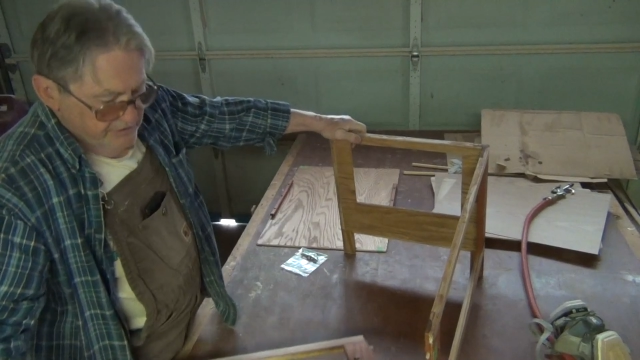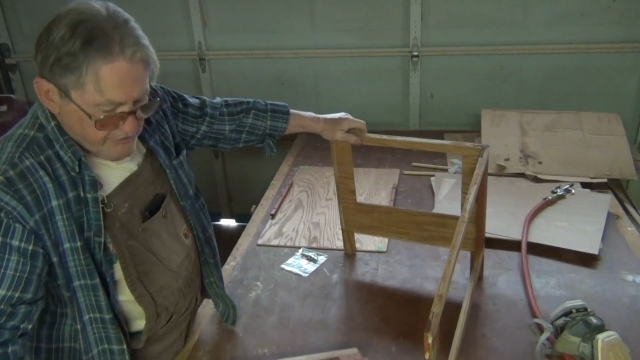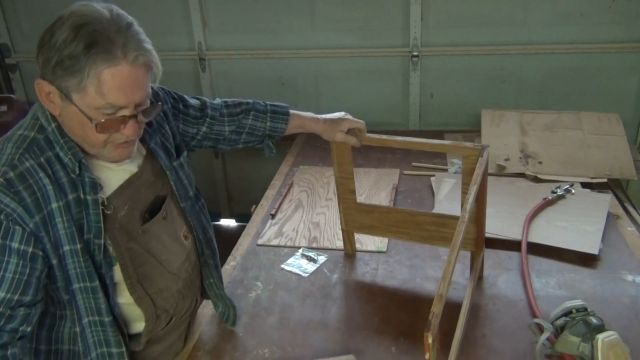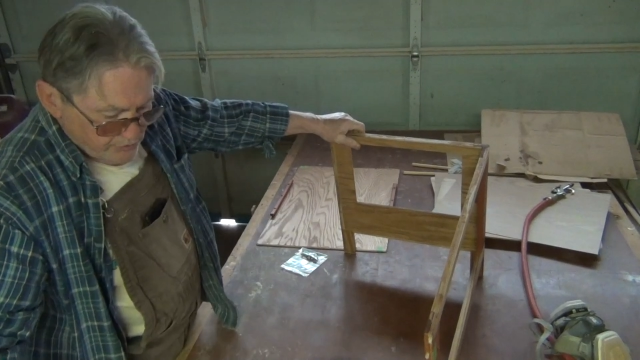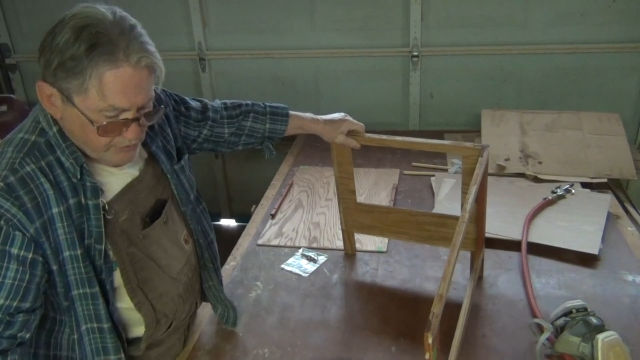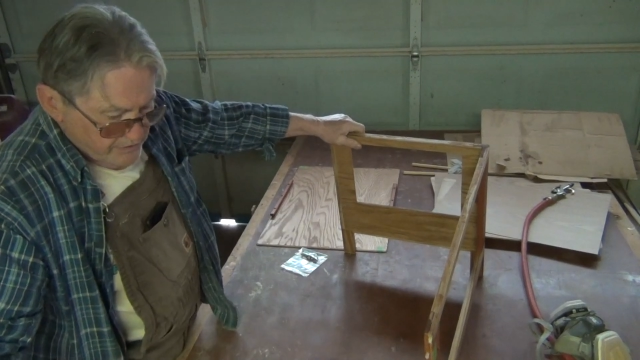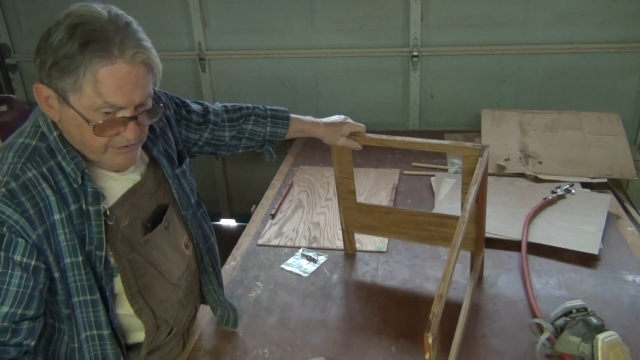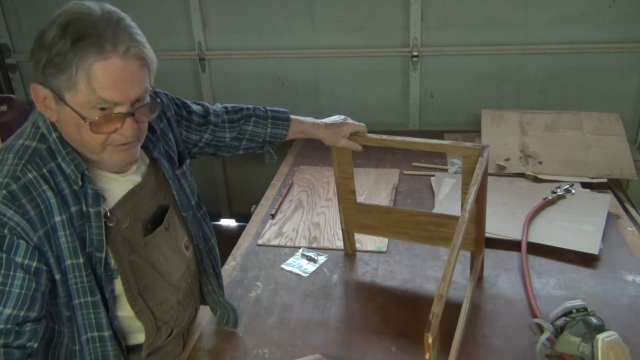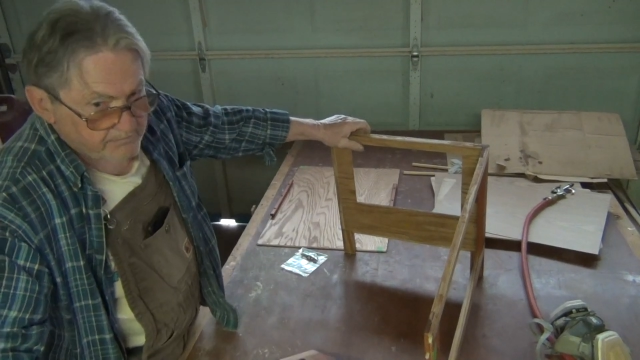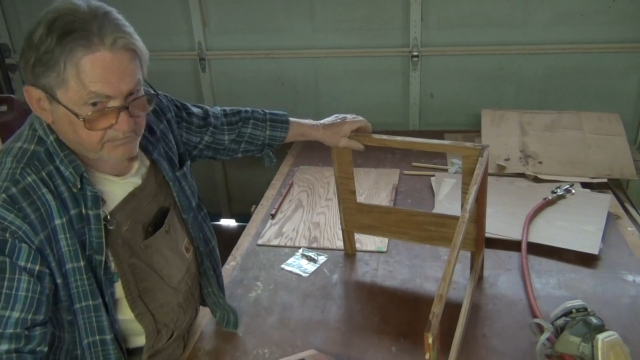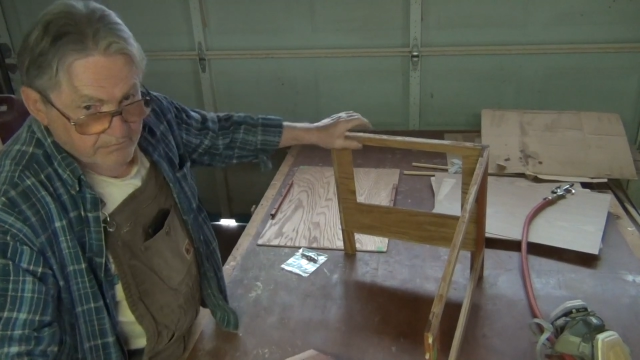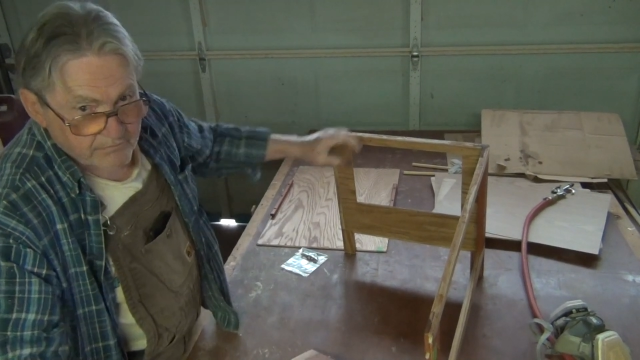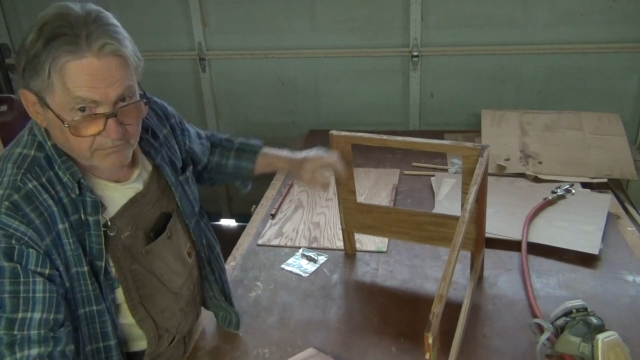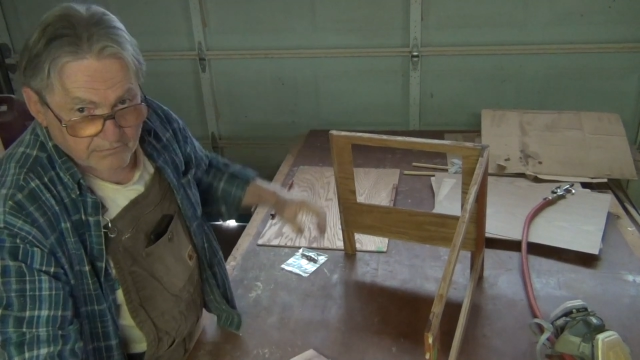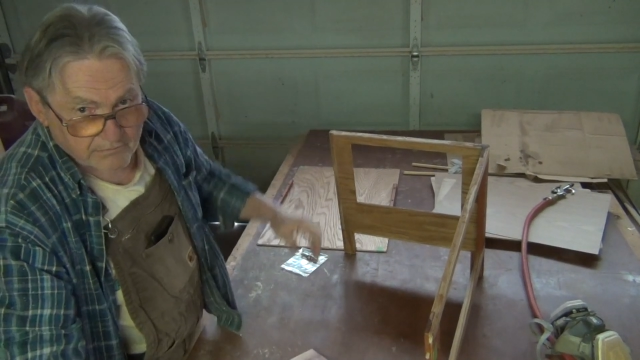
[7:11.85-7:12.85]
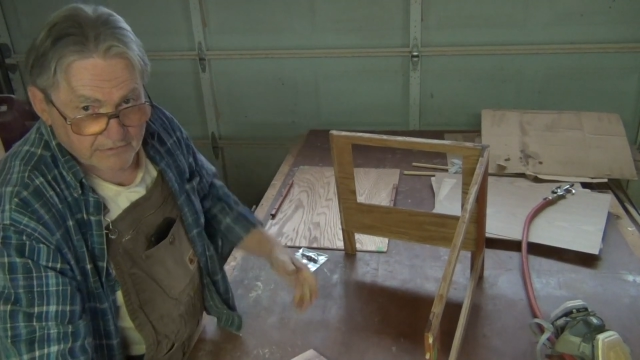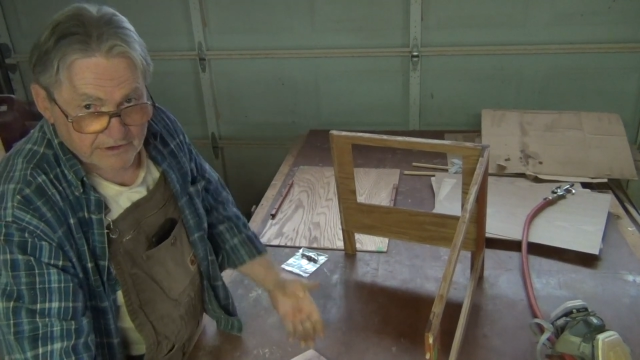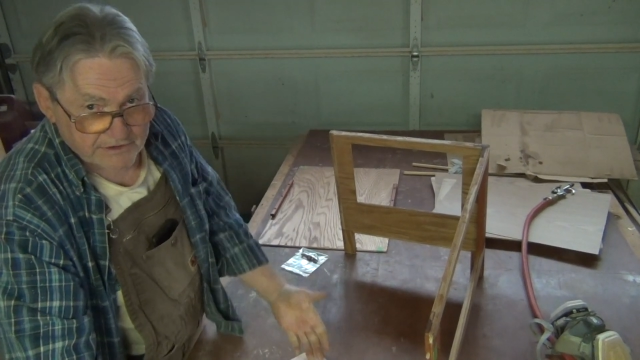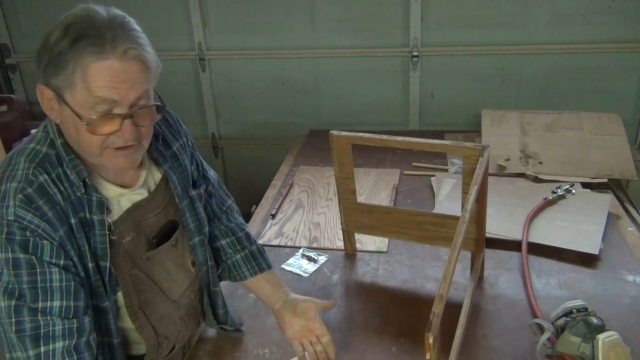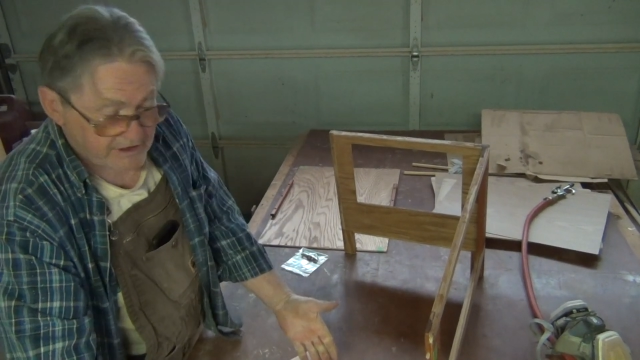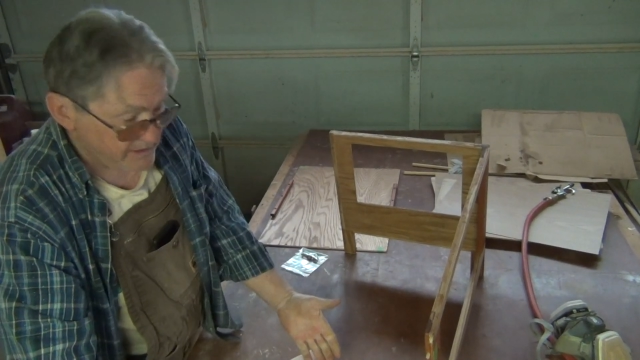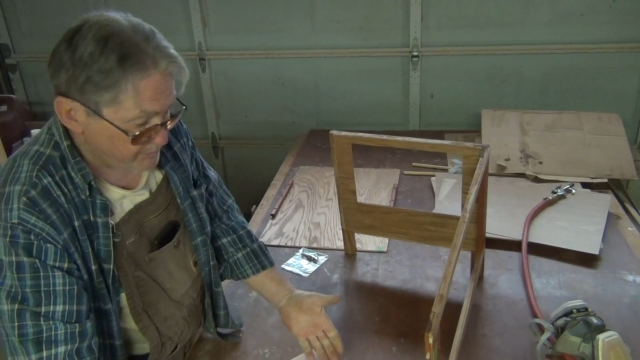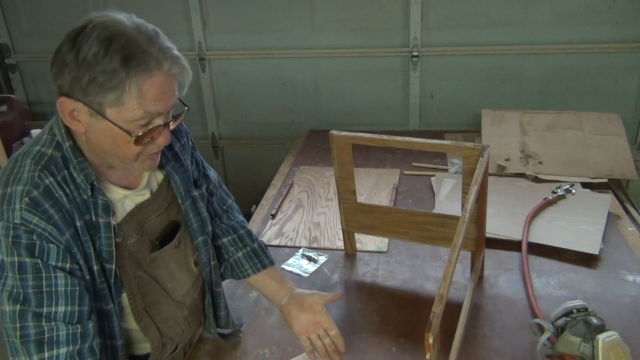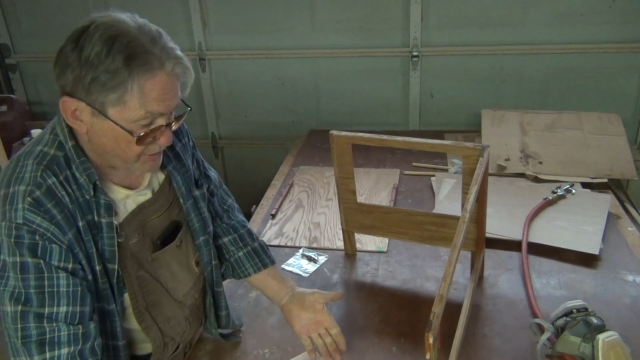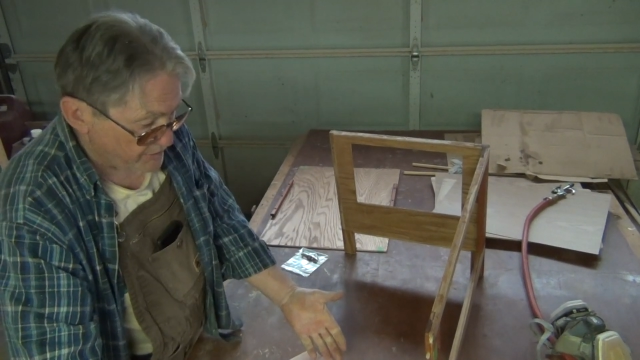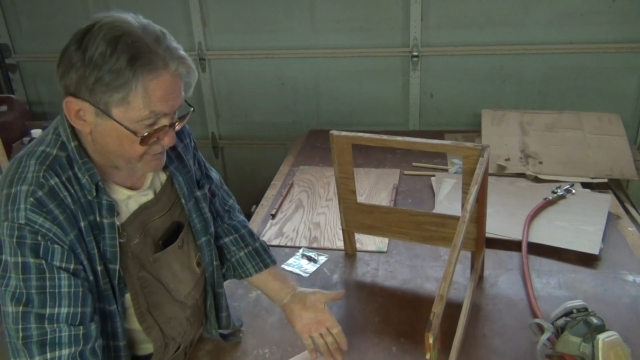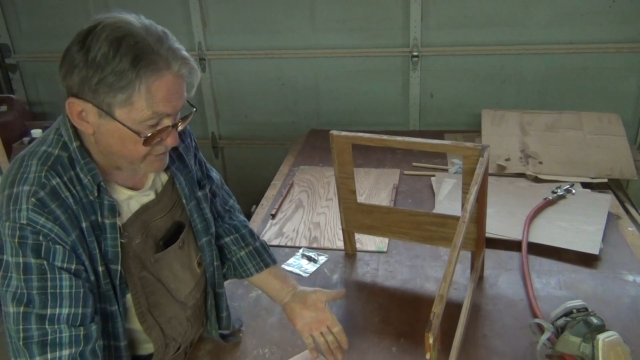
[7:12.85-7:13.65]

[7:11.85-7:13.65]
do with the tape on